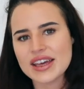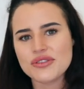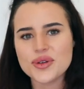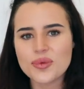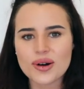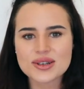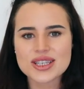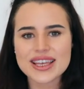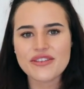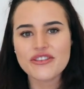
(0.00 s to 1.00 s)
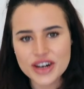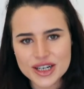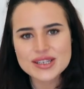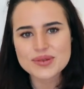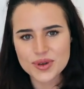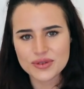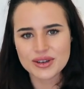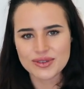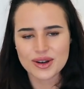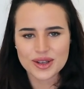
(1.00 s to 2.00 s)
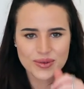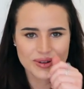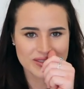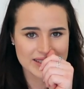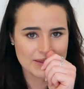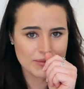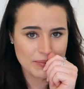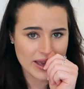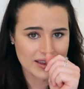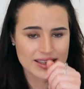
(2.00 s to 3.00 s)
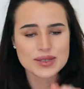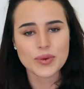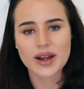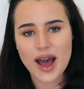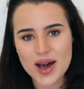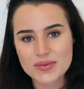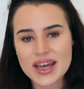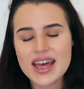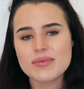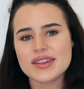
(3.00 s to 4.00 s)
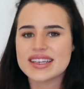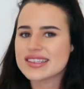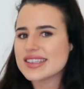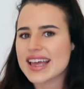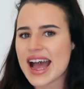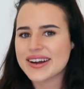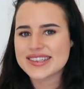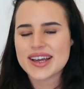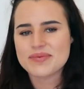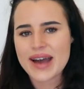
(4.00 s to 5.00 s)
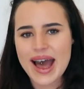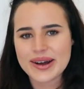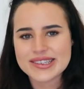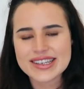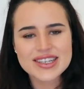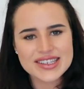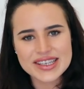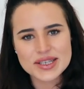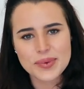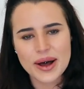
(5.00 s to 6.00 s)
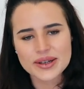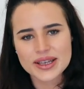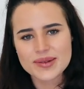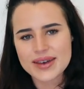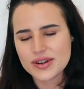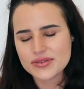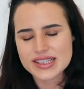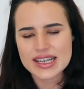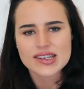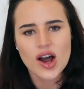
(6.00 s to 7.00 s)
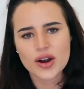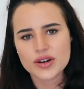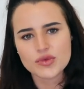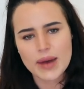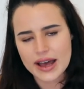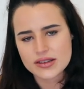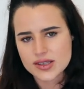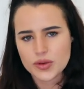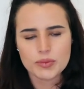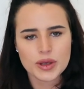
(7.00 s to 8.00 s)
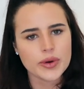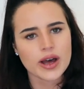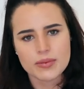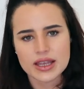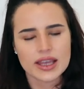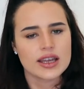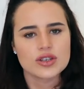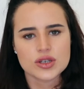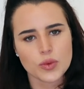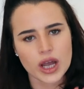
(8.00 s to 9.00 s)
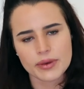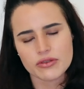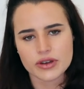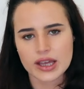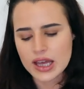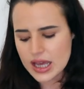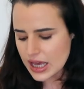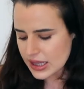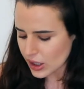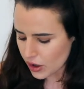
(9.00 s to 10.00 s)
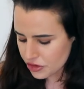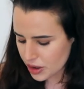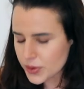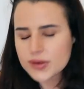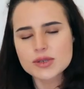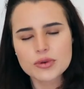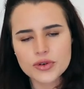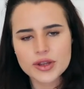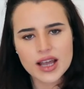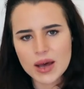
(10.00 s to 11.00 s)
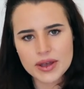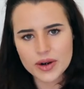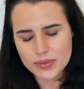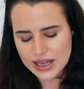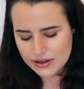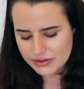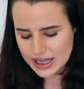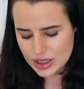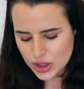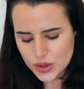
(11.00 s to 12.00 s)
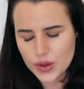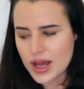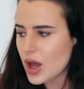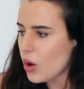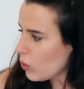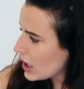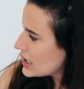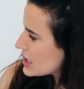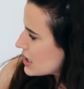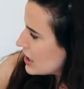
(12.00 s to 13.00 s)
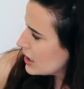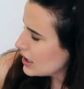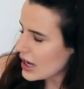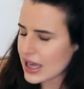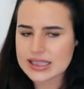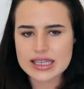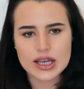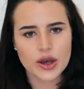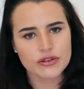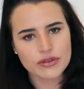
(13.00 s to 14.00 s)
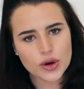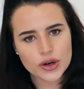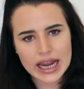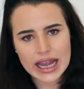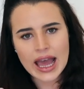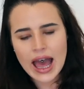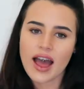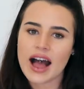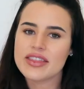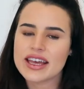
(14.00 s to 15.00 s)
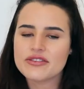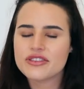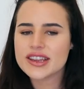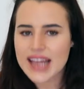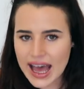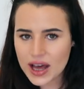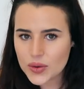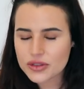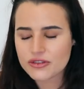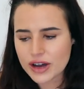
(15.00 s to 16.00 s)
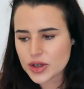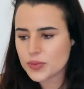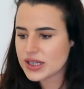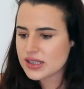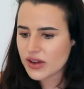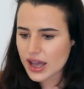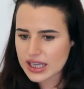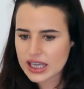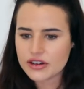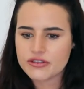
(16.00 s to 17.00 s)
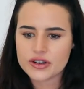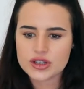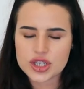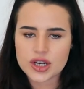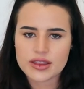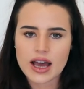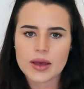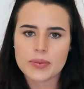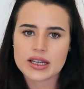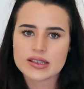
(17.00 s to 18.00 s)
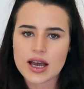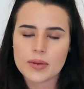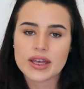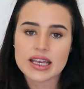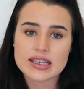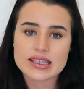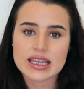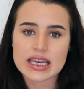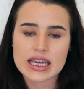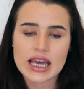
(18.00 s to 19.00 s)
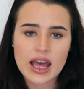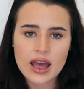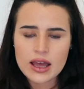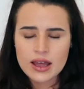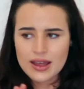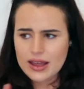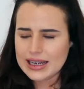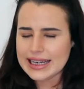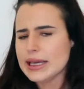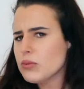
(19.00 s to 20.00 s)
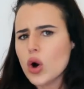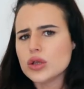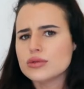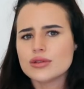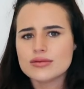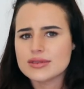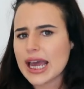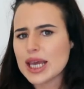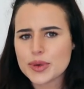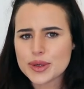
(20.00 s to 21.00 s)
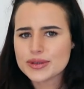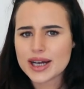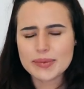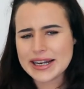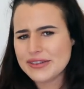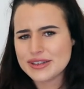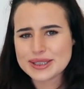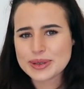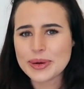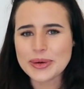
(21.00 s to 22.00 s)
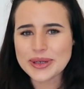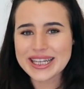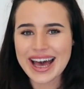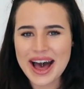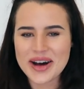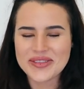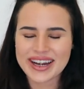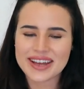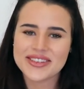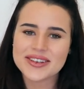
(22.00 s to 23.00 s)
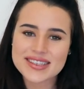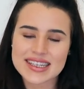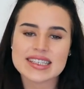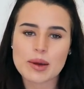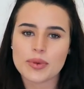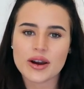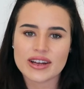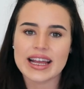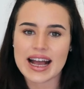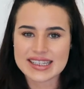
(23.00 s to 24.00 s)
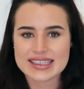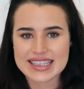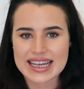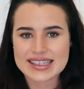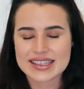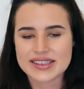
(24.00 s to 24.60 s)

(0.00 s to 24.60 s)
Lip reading: If you watched the first moving vlog, you would have seen me pick this one up. But this is it outside my house. It just says welcome, and obviously it's a hard mat, so when people come in, they can just wipe everything off their boots before they come in on my lovely new white antico flooring. And then for now, the final piece of IKEA furniture that I picked up is the Limon table, I believe it's called, and I've used it temporarily as a desk.